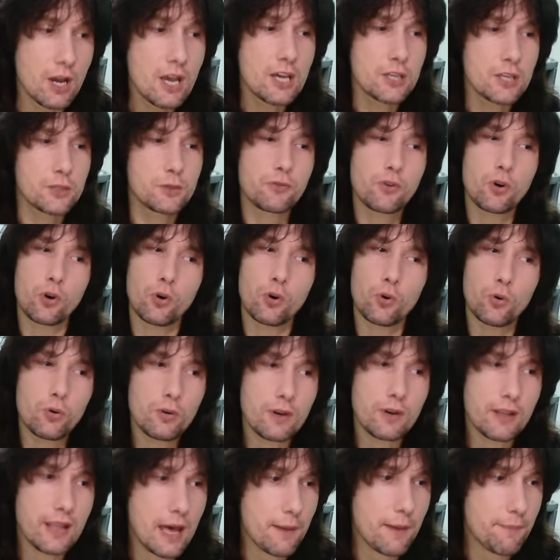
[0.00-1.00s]
So we've got all
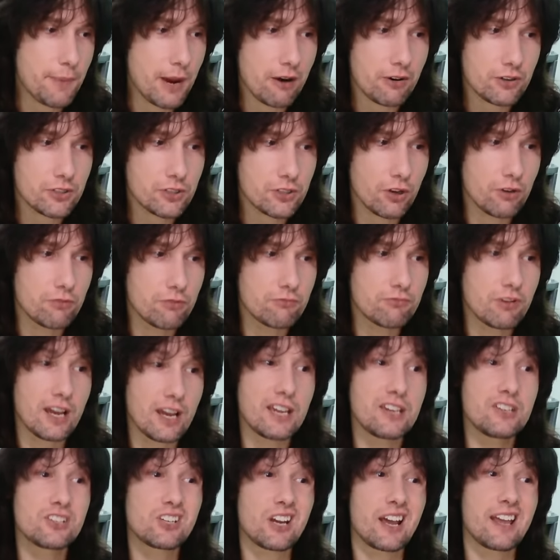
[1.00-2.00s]
of that baritone
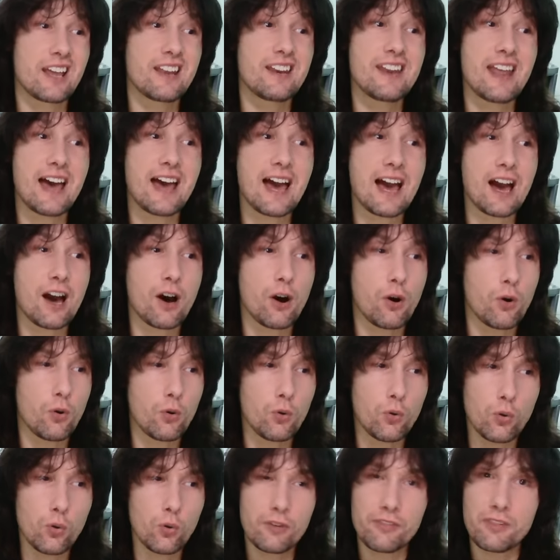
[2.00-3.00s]
range and now
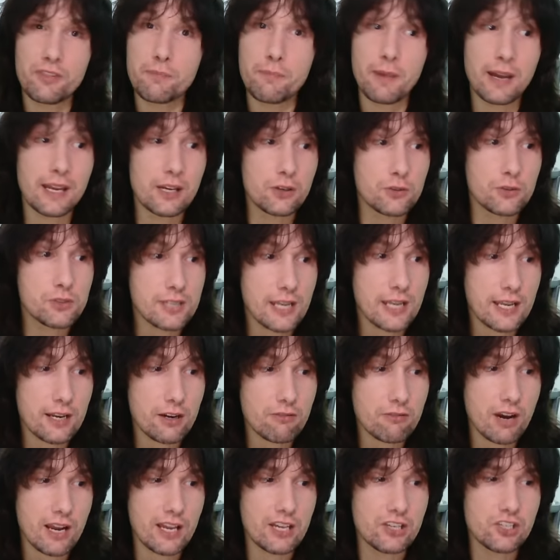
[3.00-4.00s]
all of the male tenor
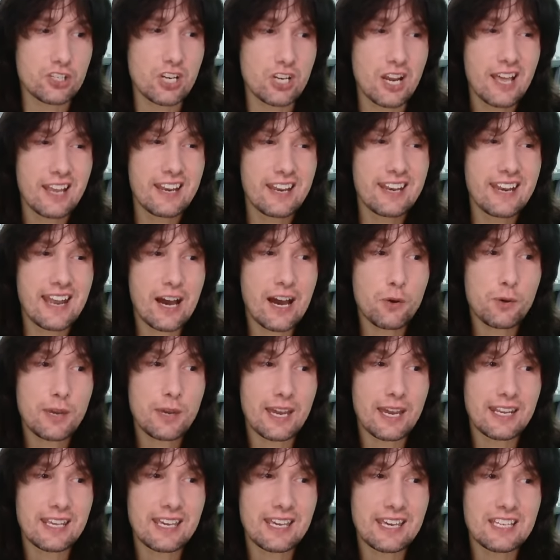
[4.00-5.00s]
range, now
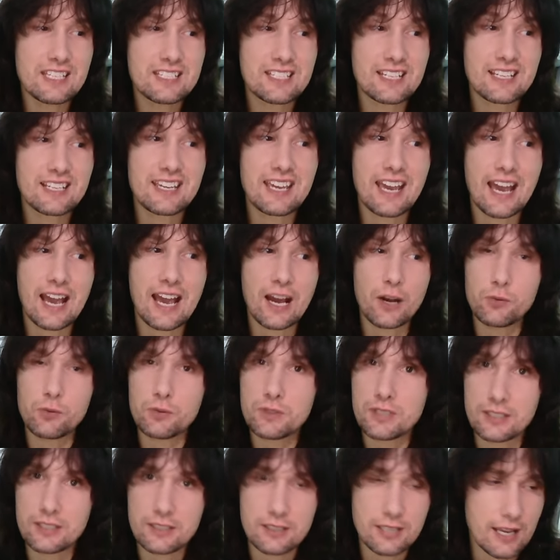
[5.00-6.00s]
getting into
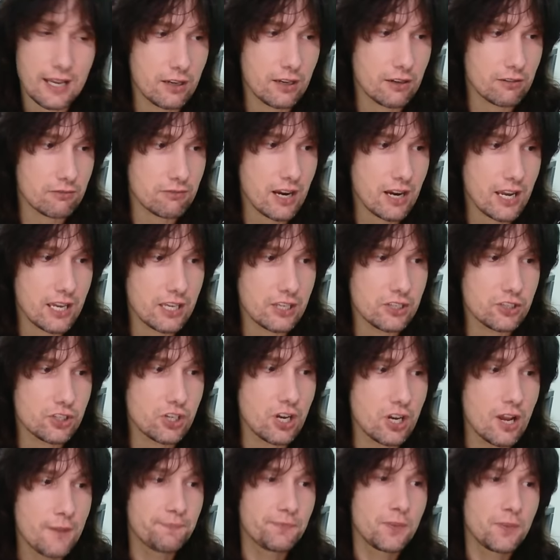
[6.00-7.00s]
counter tenor
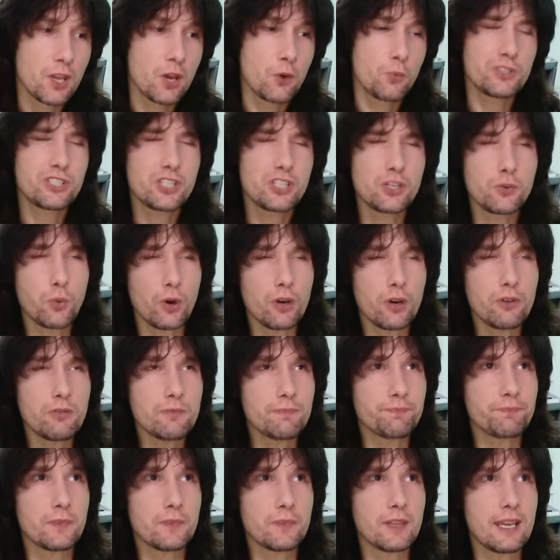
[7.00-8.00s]
range, which you won't
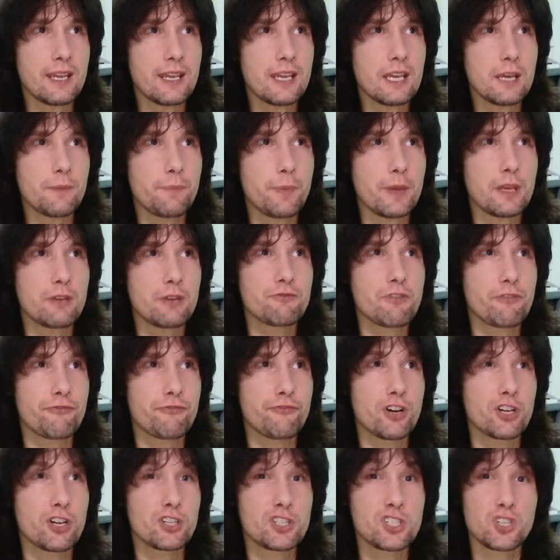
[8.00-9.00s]
hear being
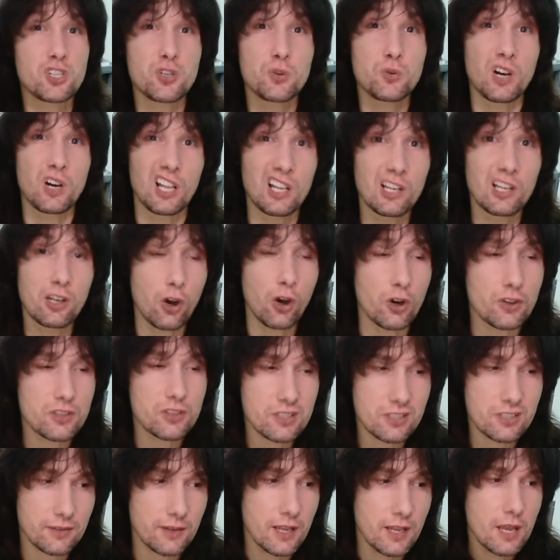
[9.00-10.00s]
referred to a
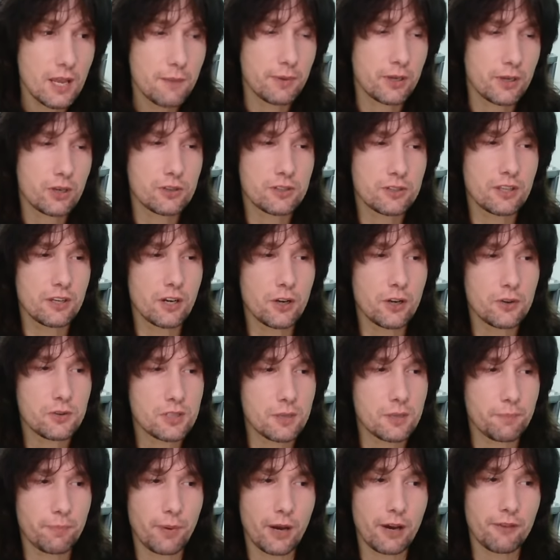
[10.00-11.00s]
lot because the notes
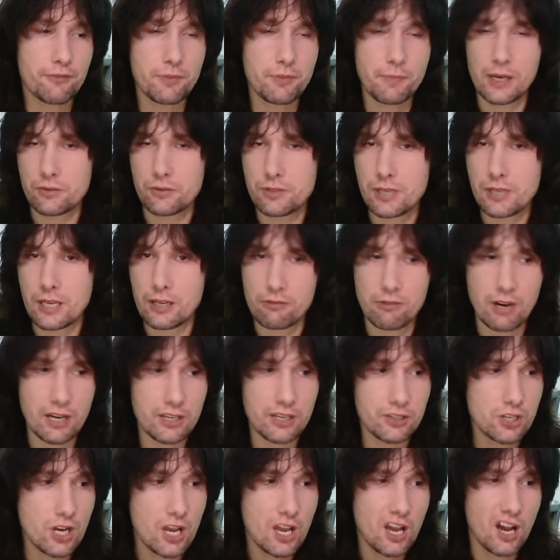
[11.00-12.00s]
above the male tenor
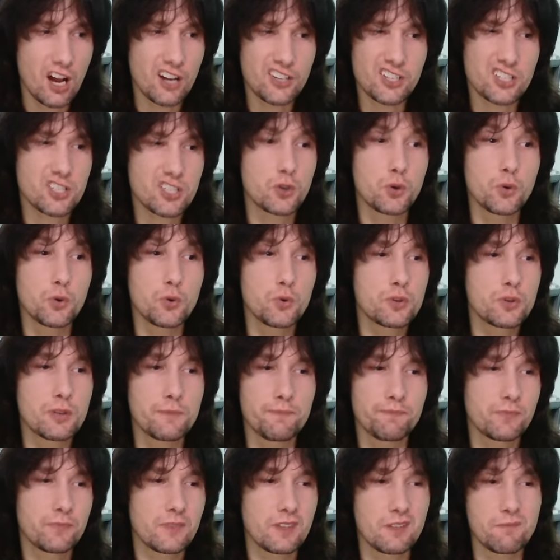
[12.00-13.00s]
range are just called
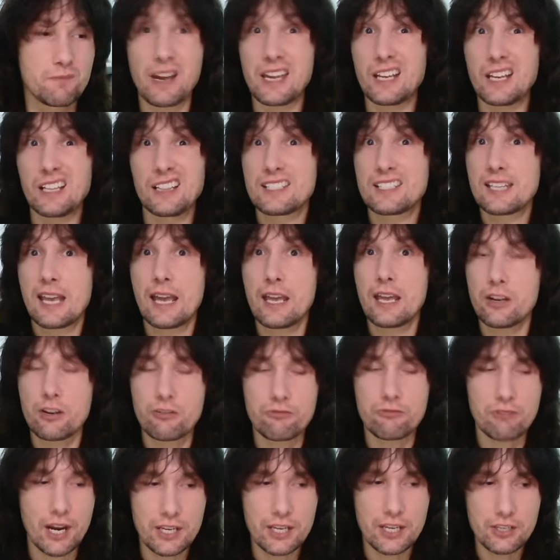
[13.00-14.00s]
male tenor
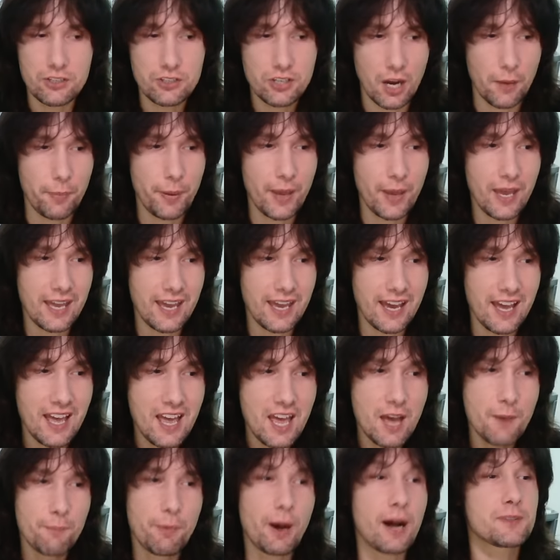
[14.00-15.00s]
range up here,
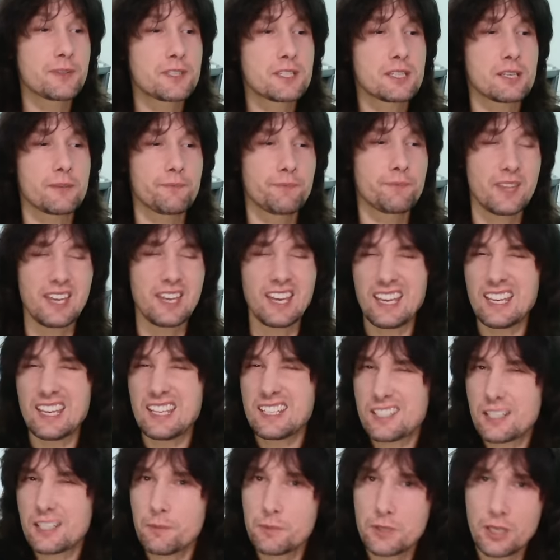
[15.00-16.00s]
but it
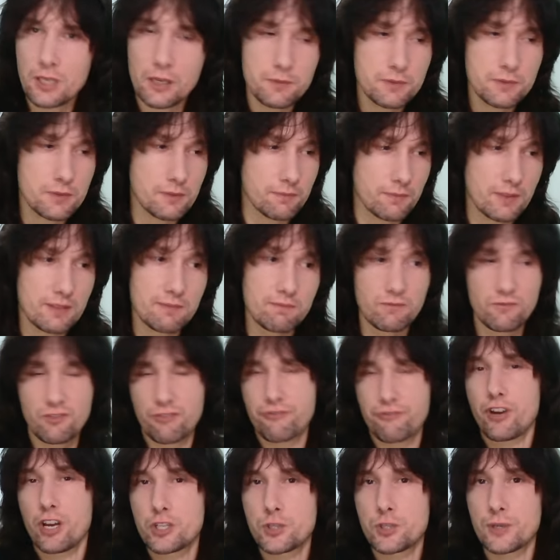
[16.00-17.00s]
is sometimes
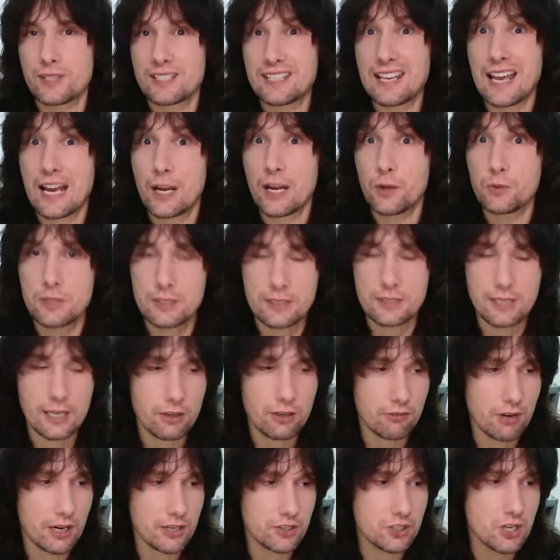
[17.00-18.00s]
referred to as counter
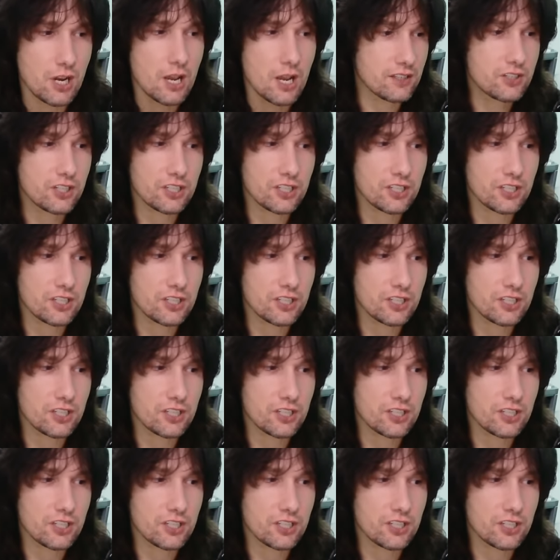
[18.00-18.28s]
tenor range.